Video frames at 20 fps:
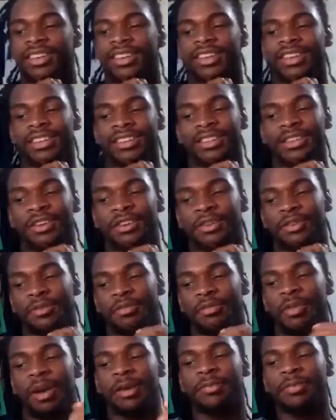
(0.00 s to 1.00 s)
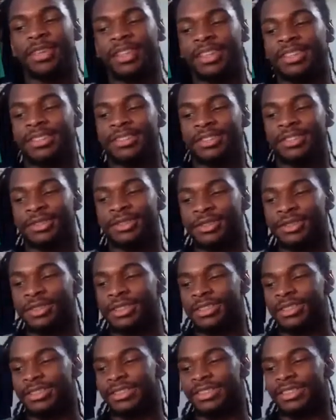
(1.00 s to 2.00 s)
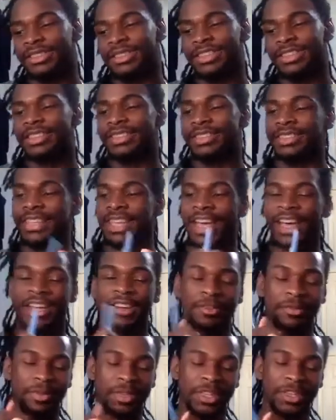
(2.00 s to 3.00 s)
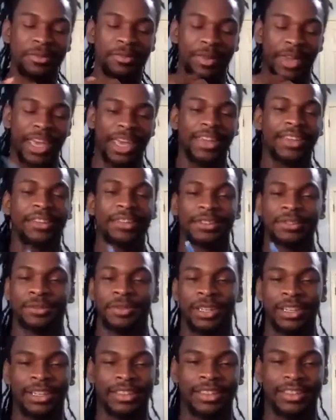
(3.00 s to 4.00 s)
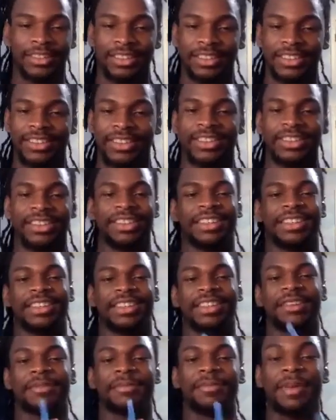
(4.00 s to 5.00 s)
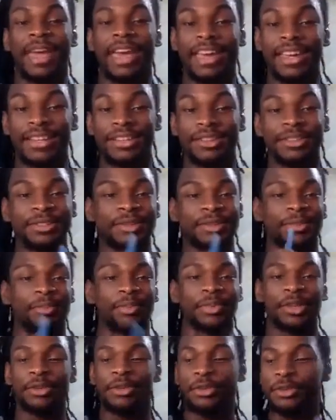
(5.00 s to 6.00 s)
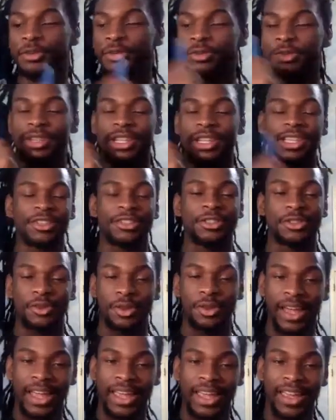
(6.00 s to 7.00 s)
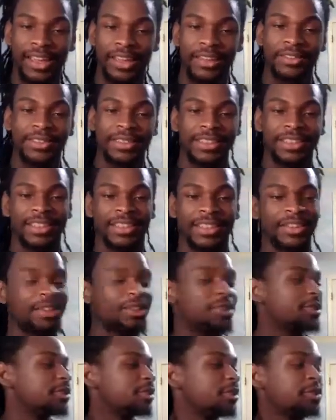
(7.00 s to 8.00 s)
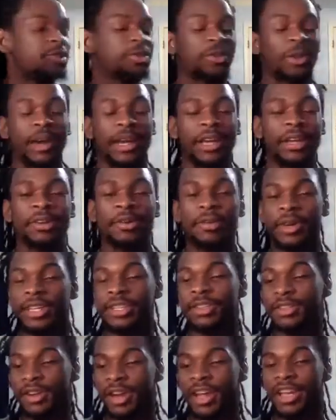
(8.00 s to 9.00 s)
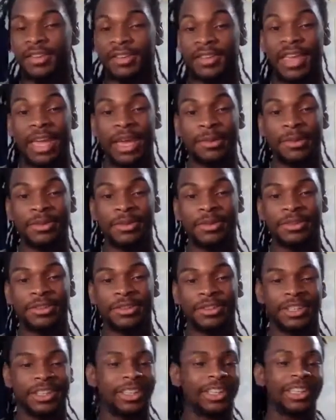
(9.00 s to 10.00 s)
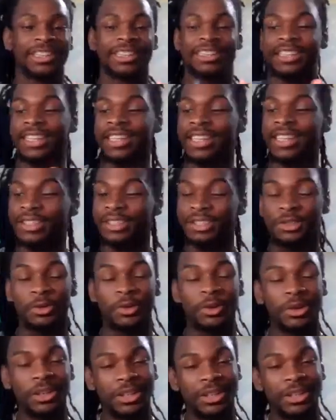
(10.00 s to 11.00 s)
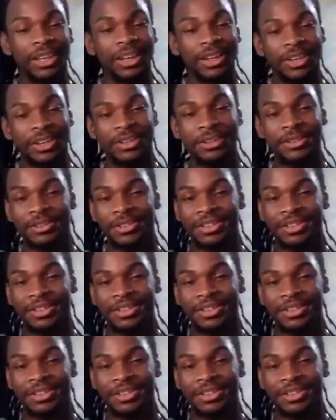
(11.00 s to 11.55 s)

And so my biggest loser has got to be the Packers, man. The Packers blew the draft. You trade away draft capital to get Jordan Love?